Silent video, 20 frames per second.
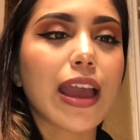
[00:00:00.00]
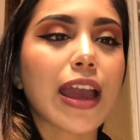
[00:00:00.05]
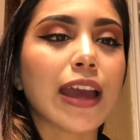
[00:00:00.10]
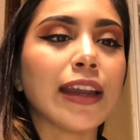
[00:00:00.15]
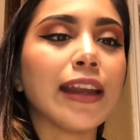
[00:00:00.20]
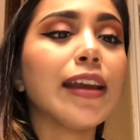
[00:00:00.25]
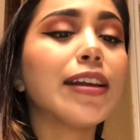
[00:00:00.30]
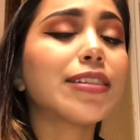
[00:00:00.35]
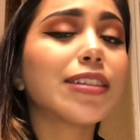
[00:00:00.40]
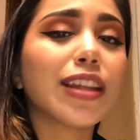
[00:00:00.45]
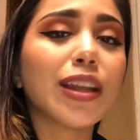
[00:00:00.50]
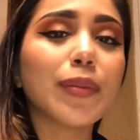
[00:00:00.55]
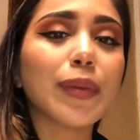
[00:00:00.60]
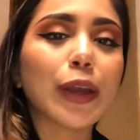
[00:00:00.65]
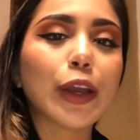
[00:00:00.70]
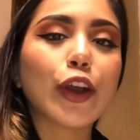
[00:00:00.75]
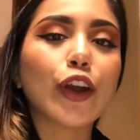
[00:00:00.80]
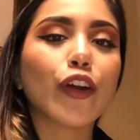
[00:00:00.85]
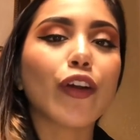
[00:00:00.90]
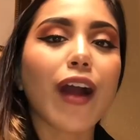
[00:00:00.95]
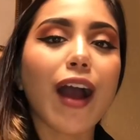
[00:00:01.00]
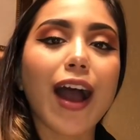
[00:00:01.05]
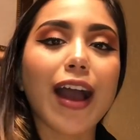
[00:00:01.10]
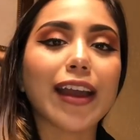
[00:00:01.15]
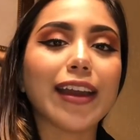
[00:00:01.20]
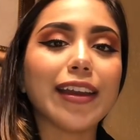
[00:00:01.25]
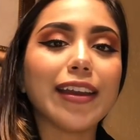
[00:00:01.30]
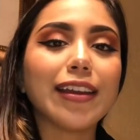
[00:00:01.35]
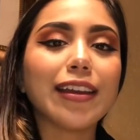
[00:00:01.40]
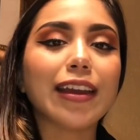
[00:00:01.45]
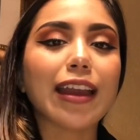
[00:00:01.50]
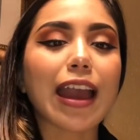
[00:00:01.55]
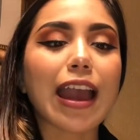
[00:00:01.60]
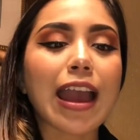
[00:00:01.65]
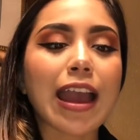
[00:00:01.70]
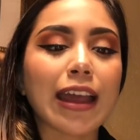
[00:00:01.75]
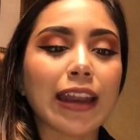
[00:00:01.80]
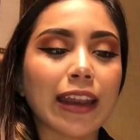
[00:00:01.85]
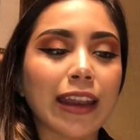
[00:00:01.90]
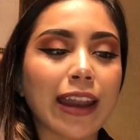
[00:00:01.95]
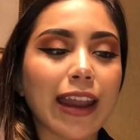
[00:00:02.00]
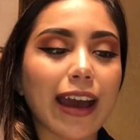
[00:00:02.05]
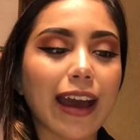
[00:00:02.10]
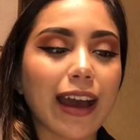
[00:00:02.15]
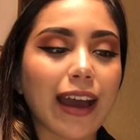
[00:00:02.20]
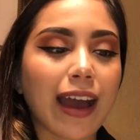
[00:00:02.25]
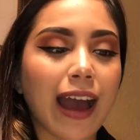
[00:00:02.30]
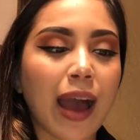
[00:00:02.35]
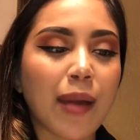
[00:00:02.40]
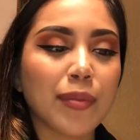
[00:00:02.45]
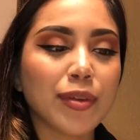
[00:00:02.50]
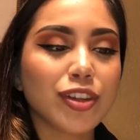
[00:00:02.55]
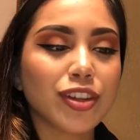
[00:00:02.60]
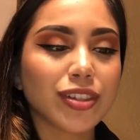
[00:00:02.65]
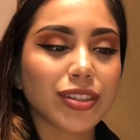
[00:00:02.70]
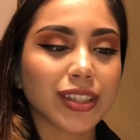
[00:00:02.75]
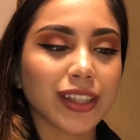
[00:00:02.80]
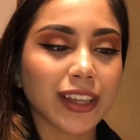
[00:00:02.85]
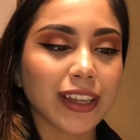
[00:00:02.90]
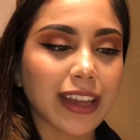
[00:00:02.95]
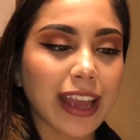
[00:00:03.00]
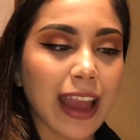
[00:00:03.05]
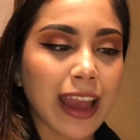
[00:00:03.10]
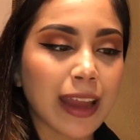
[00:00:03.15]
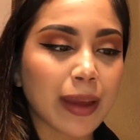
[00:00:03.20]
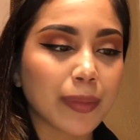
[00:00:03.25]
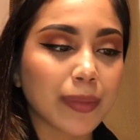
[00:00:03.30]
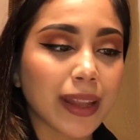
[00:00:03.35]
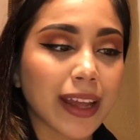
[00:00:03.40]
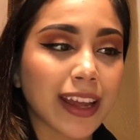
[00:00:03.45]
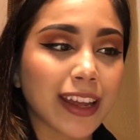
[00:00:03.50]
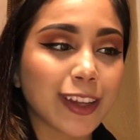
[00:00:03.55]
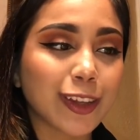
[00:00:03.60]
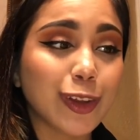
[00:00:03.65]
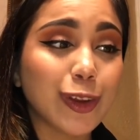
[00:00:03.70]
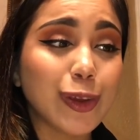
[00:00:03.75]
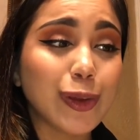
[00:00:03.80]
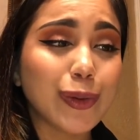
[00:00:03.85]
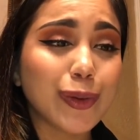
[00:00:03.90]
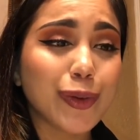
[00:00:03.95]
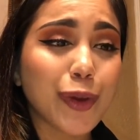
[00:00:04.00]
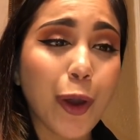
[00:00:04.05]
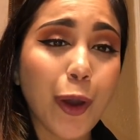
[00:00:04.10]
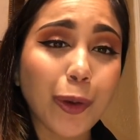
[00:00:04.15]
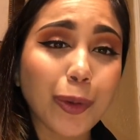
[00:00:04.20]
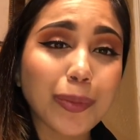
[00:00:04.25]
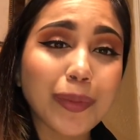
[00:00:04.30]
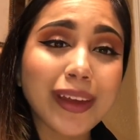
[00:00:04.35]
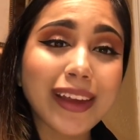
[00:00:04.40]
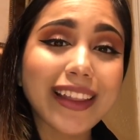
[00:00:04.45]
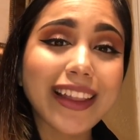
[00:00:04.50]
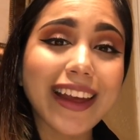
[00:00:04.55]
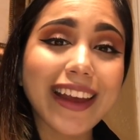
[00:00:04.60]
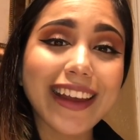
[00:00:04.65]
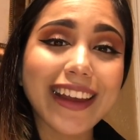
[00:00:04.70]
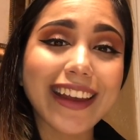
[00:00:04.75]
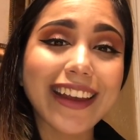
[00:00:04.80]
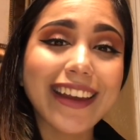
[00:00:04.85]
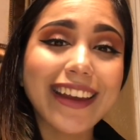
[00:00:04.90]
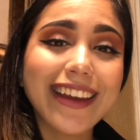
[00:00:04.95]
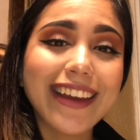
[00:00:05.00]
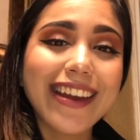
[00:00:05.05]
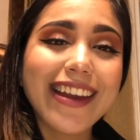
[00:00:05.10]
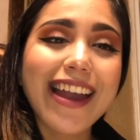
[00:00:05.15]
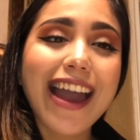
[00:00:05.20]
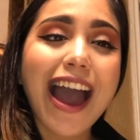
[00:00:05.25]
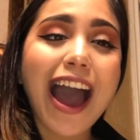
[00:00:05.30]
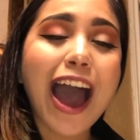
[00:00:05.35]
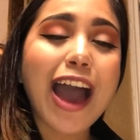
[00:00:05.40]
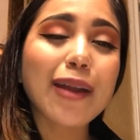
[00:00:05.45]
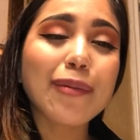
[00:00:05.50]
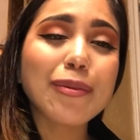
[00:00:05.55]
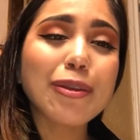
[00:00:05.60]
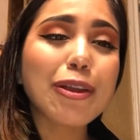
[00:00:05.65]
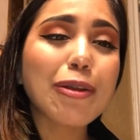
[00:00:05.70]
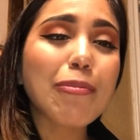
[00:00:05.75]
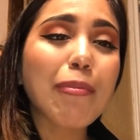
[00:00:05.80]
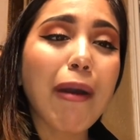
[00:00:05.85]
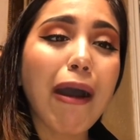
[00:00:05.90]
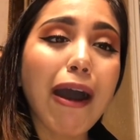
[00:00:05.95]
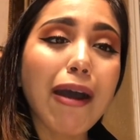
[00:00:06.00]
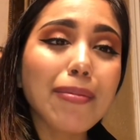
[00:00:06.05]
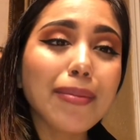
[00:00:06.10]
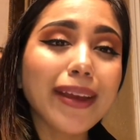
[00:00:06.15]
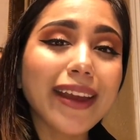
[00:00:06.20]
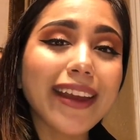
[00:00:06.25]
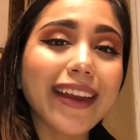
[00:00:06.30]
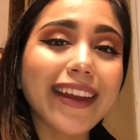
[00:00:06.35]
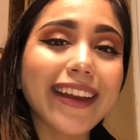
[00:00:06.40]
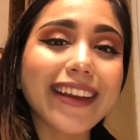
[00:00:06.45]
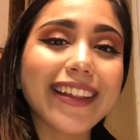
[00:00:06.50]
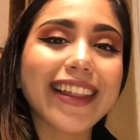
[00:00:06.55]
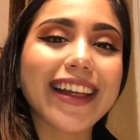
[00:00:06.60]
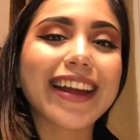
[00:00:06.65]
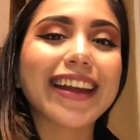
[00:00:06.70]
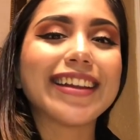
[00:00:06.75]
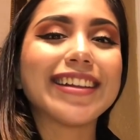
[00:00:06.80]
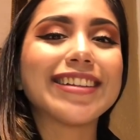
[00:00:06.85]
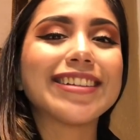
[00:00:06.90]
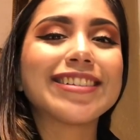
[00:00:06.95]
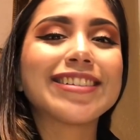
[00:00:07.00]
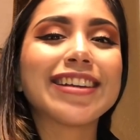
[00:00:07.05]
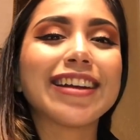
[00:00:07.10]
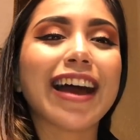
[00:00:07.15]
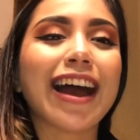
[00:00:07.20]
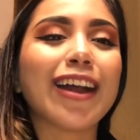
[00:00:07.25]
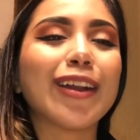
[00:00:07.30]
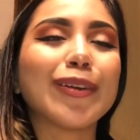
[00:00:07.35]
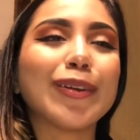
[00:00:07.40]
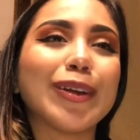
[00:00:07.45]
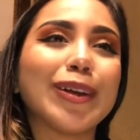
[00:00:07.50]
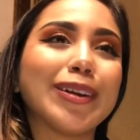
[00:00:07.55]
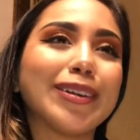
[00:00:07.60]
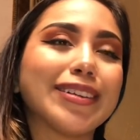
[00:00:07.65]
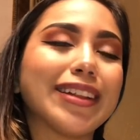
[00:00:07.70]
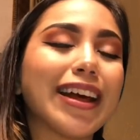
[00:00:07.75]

And he's gonna be crying, and I'm gonna just look at him like, Do you know me? Like, I'm your mommy. Like, I don't know.